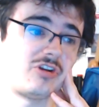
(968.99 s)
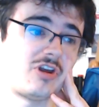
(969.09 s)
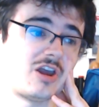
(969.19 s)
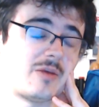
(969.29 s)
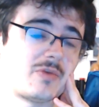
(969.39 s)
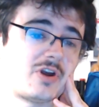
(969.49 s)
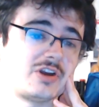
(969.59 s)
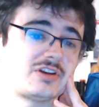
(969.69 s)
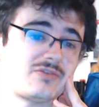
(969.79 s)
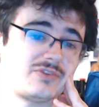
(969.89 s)
I
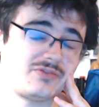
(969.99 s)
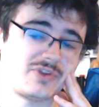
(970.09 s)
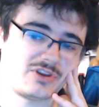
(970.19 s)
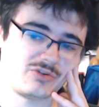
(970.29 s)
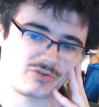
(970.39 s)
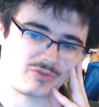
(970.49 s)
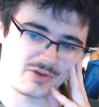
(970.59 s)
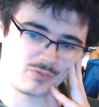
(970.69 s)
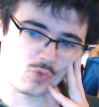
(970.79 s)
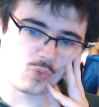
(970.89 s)
definitely think
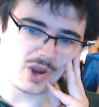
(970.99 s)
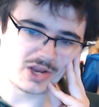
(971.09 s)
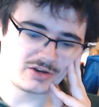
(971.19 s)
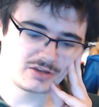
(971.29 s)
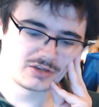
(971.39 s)
Ukraine will win.